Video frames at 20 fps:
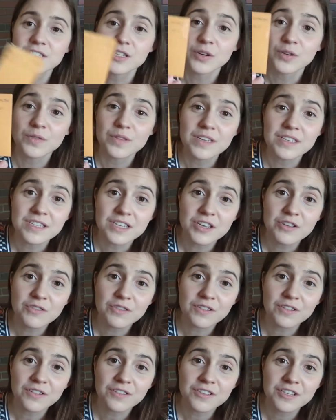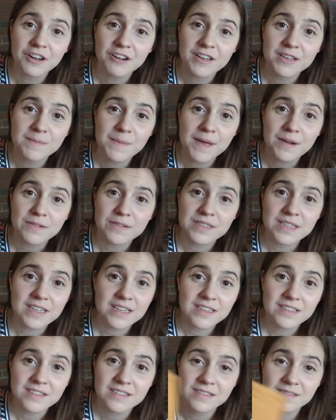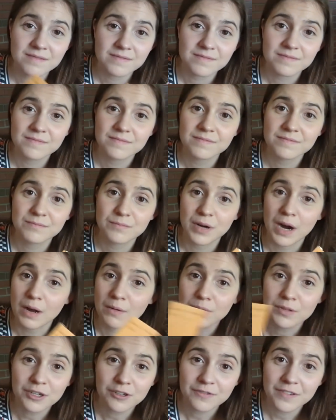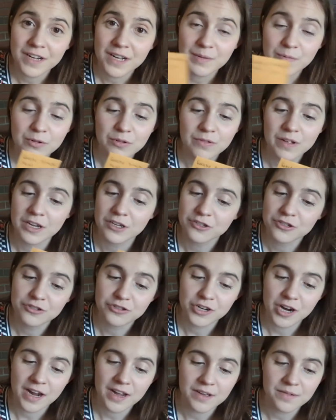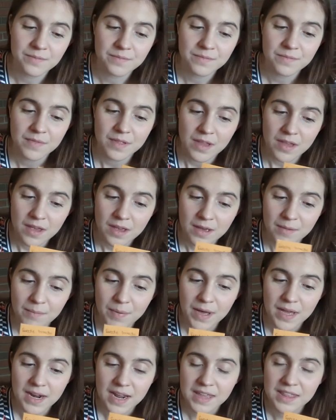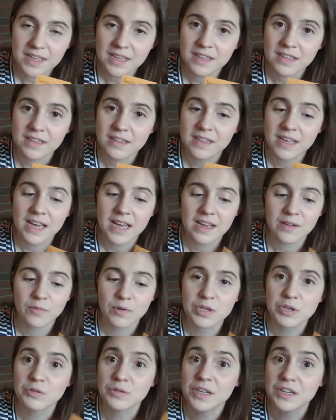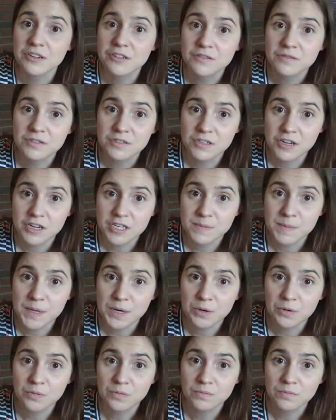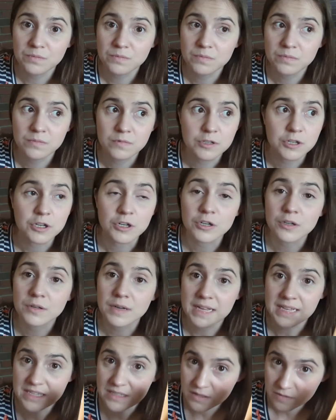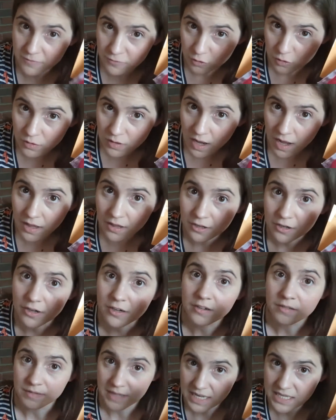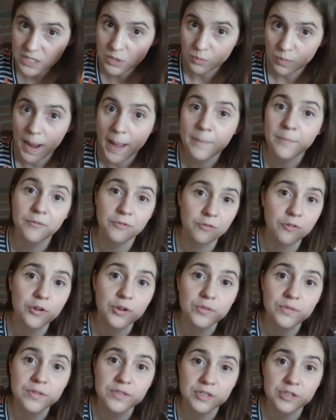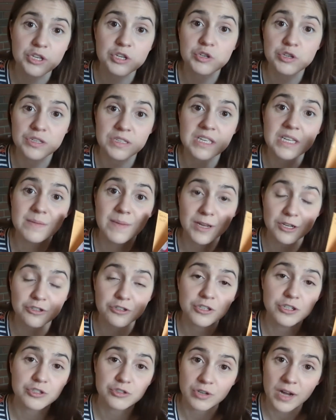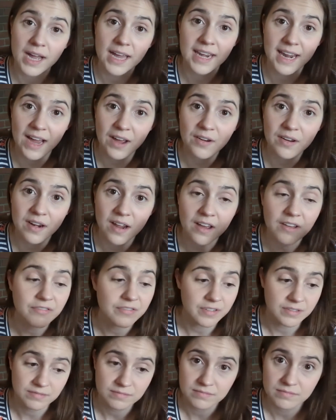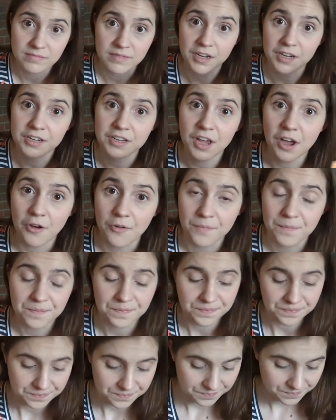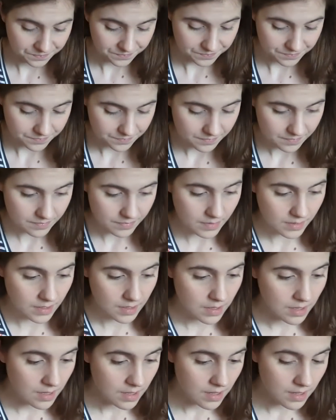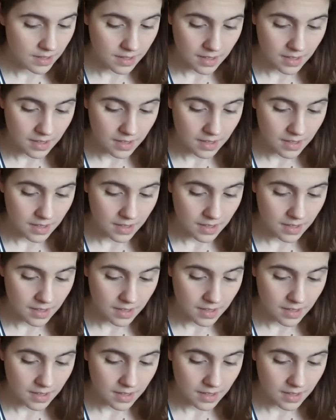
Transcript: So these cute little cherry tomato seeds probably are viable. I should try them. But I think that when you let your cherry tomato turn its full color, that's a ripe fruit. So you just need to make sure you dry it out enough, and there you go.